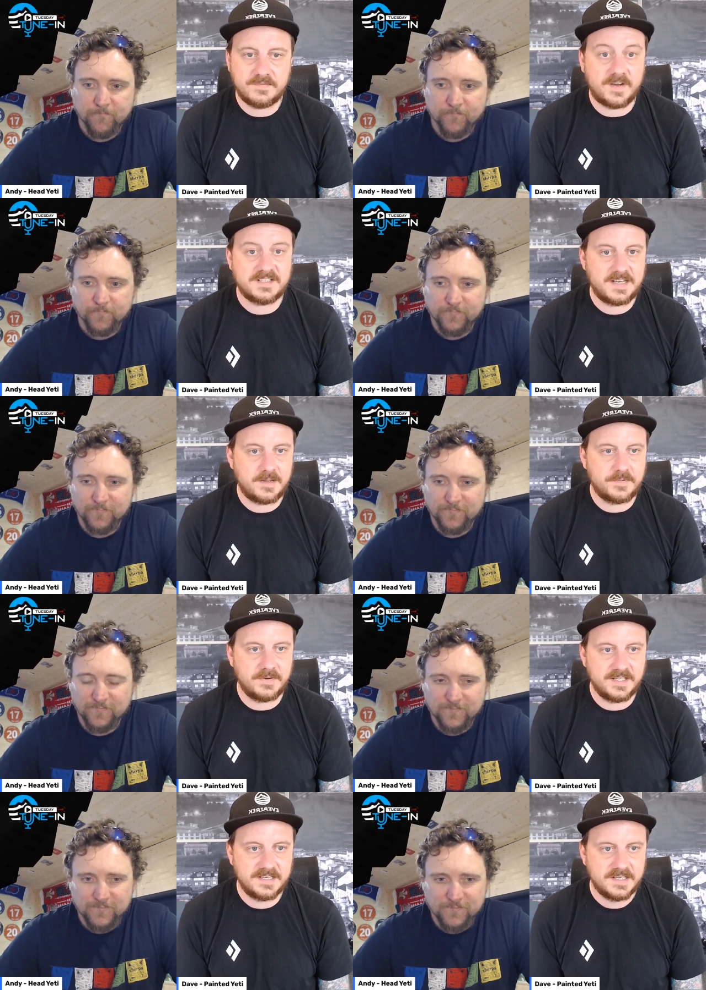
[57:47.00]
Speaker 1: advice and help you
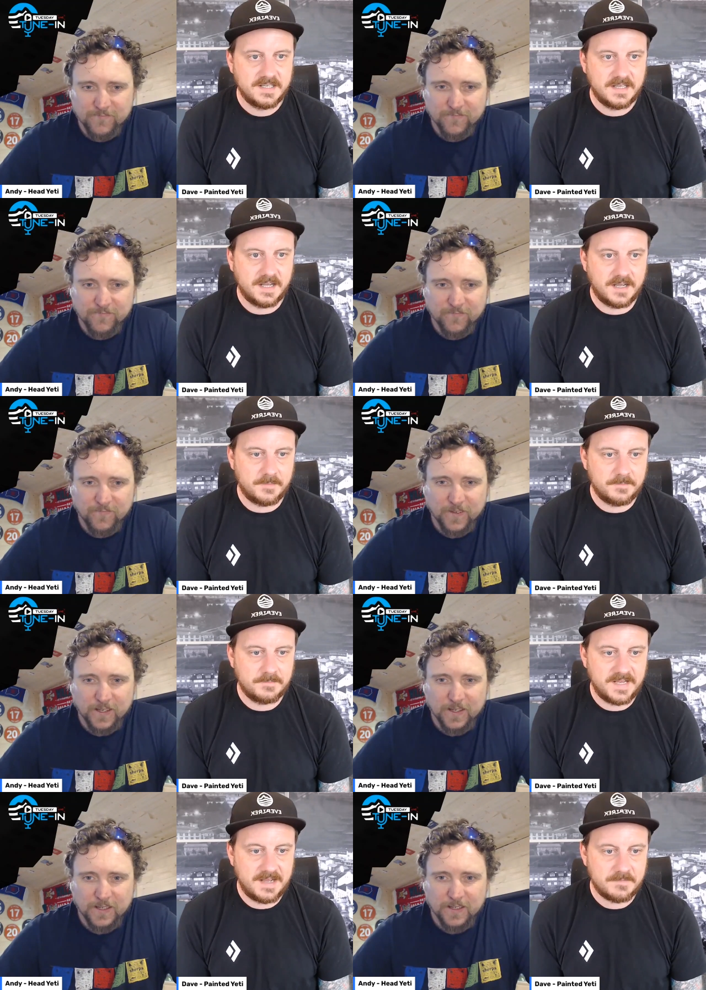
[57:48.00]
need. Um,
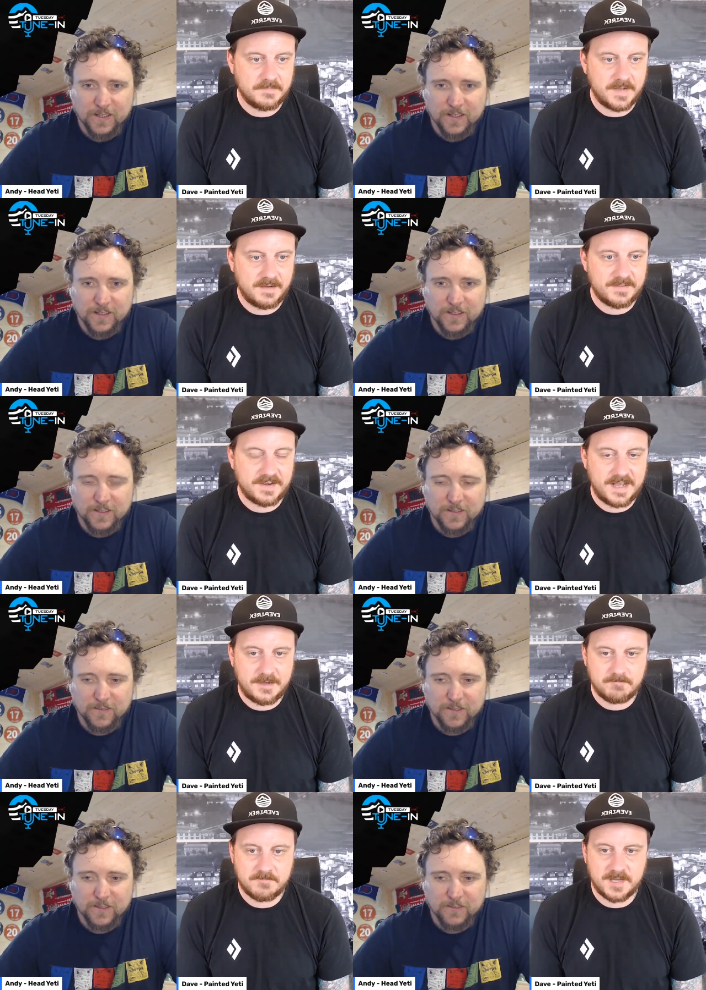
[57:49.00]
yeah, other than
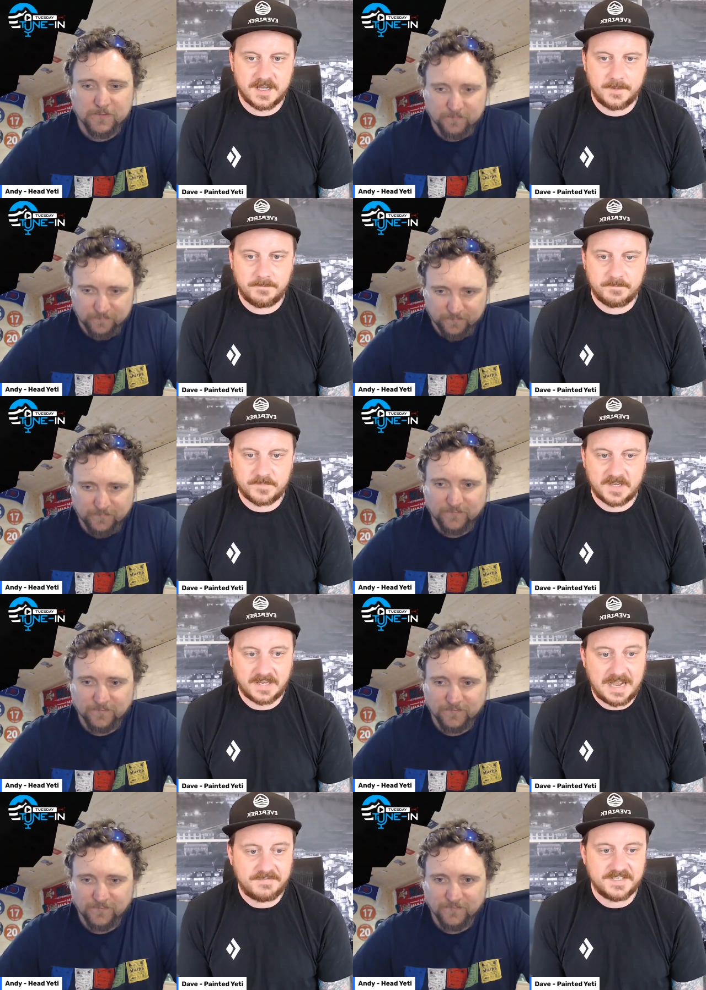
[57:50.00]
that, um,
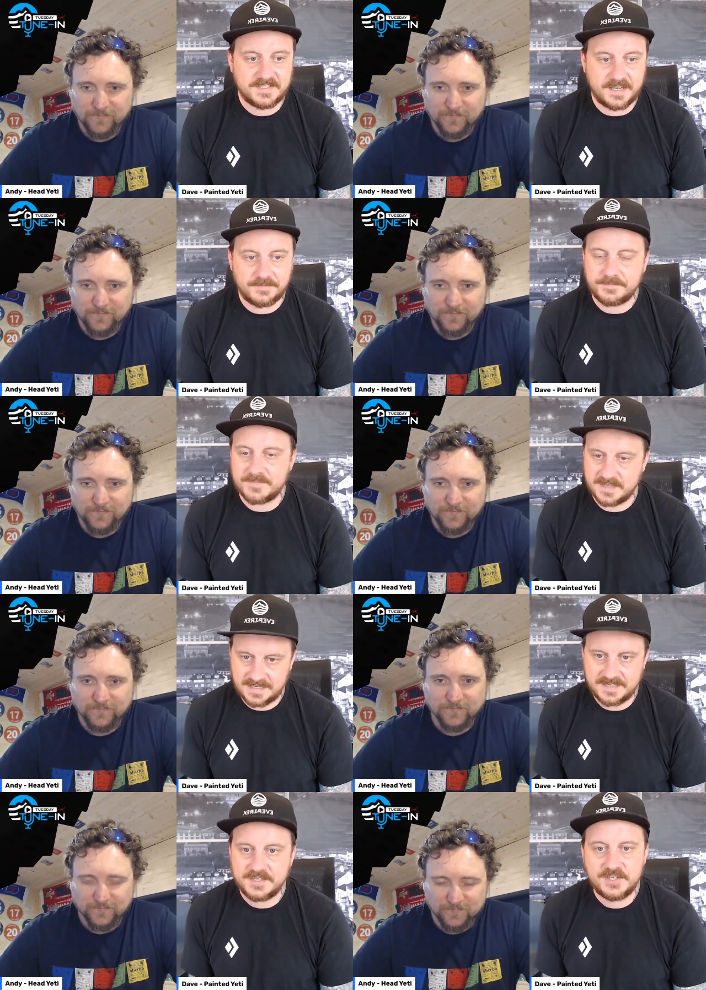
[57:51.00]
look after yourself
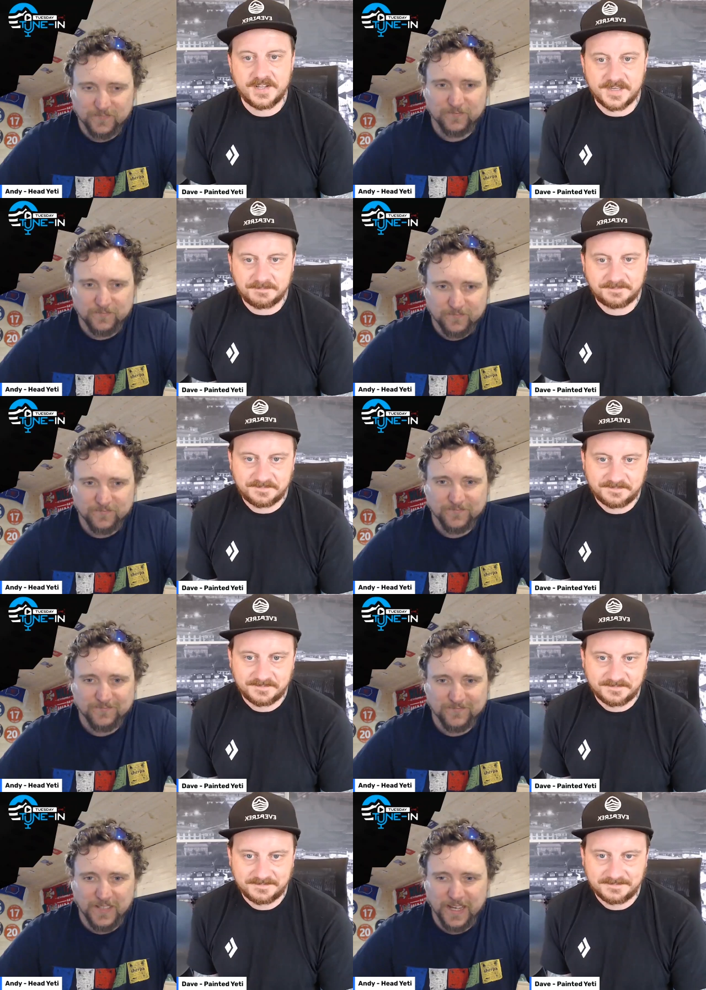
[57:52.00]
and each other.
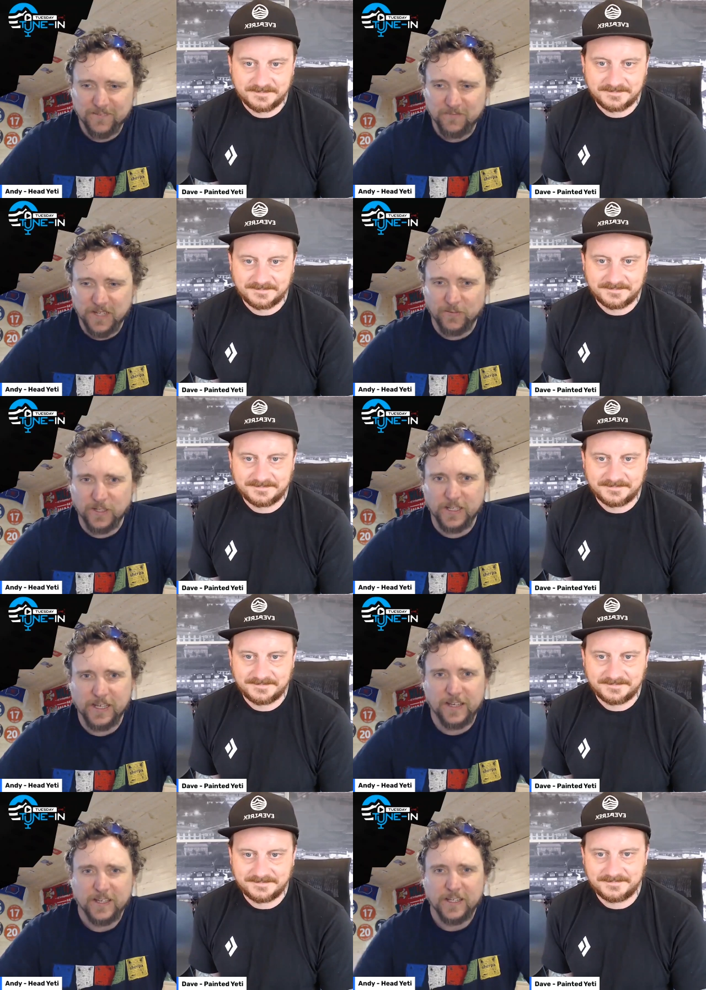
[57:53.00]
Speaker 2: Yeah, definitely.
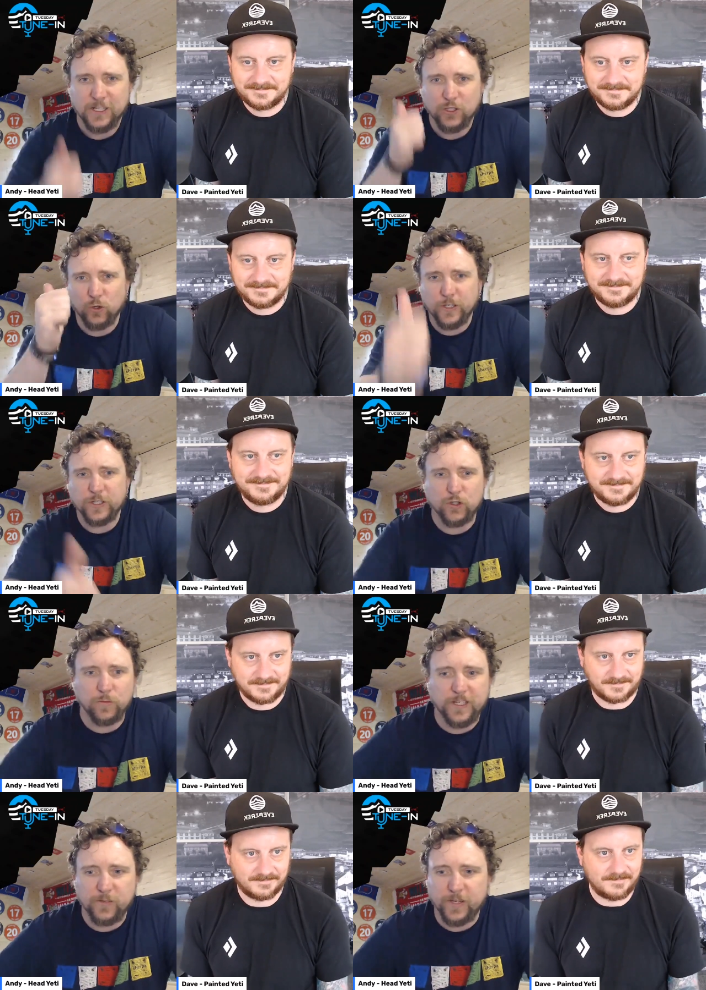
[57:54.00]
Yeah, enjoy your
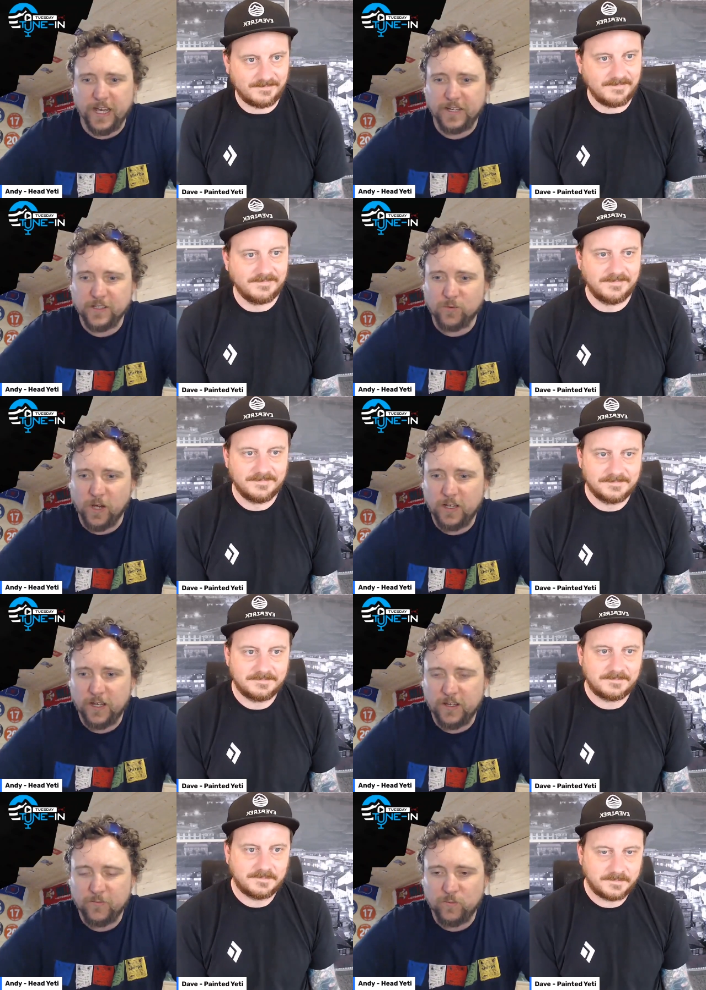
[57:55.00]
Jubilee weekend as well.
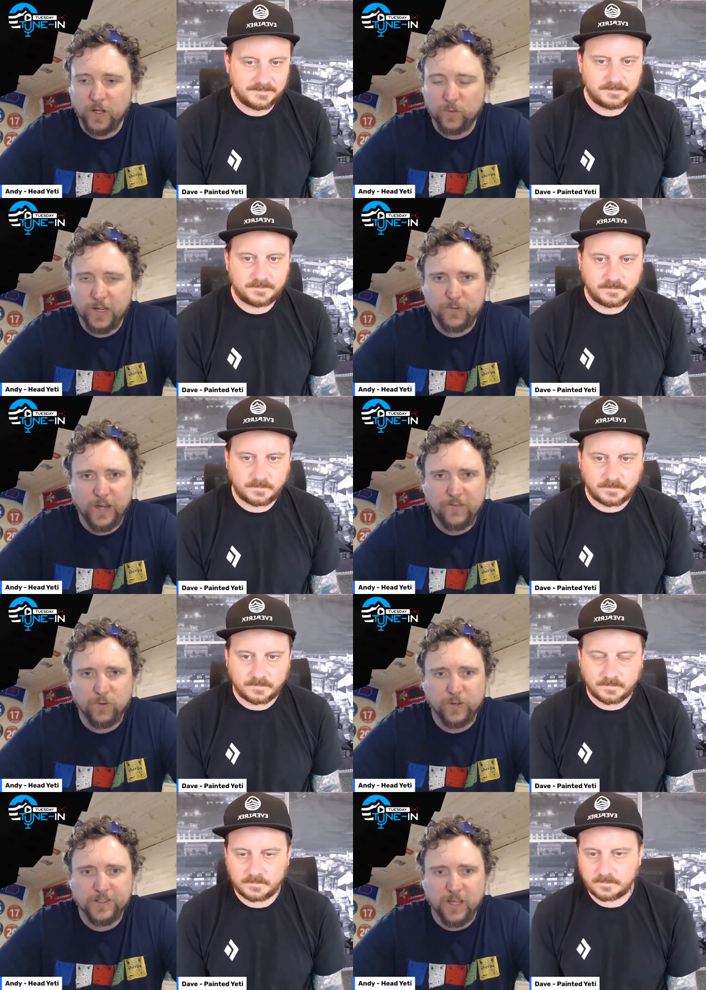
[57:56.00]
I, whatever
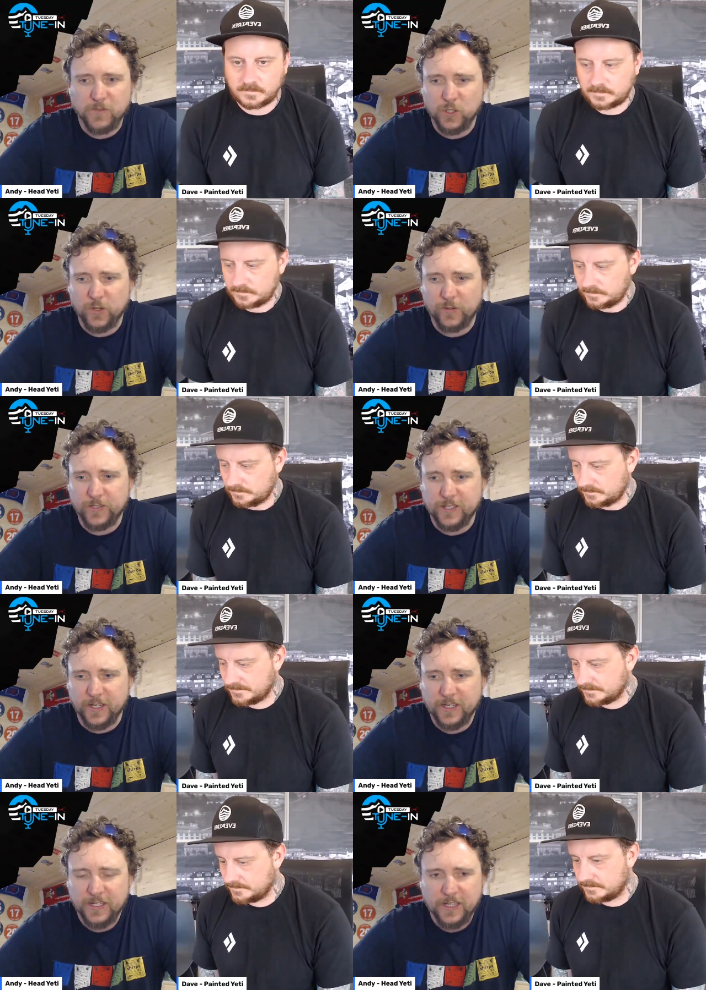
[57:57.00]
everyone is up to, I know it's
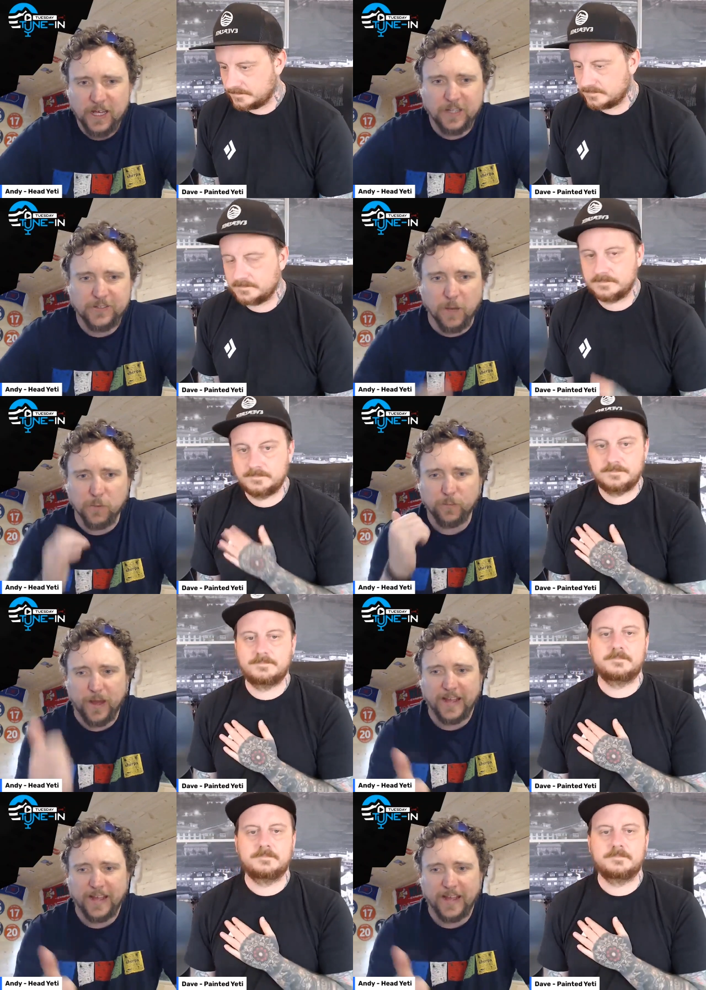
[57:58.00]
a, a double